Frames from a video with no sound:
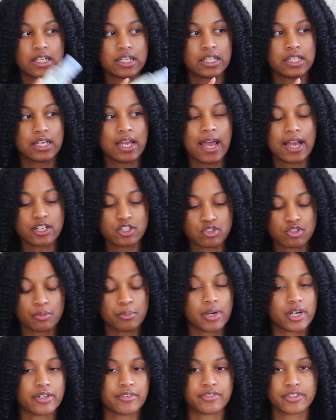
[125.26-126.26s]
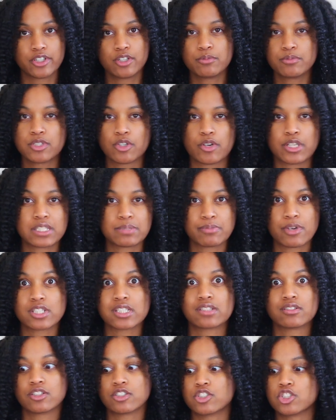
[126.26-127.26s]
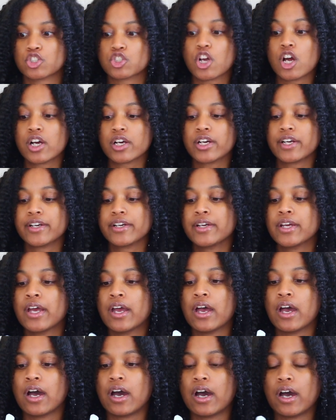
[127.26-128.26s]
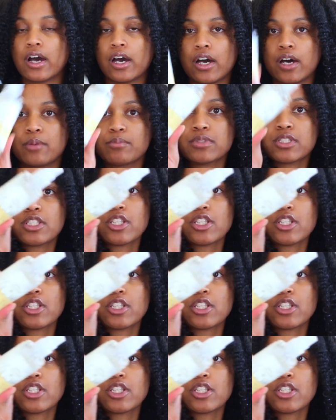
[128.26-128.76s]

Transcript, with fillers: the actual perfume. So it smells a little stronger, um,